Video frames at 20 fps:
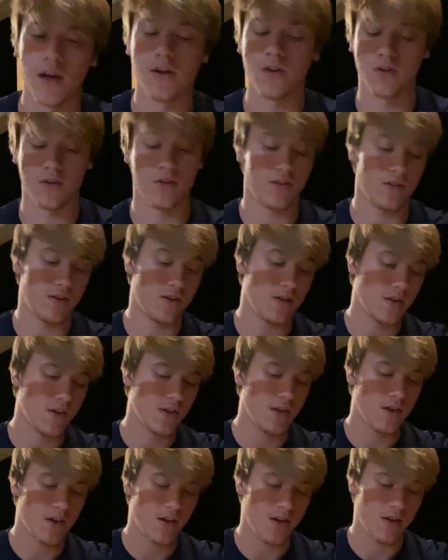I know,
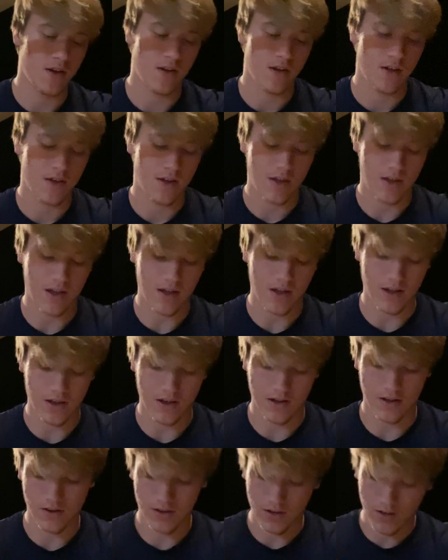
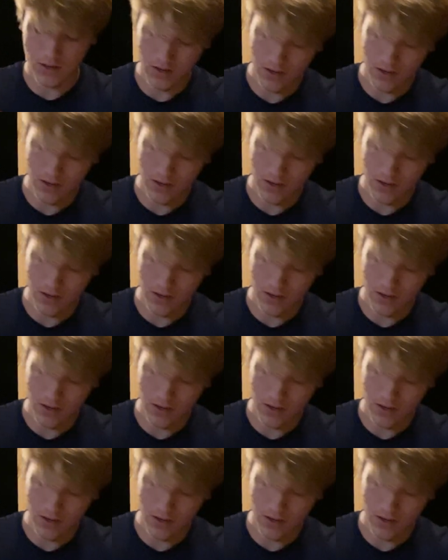and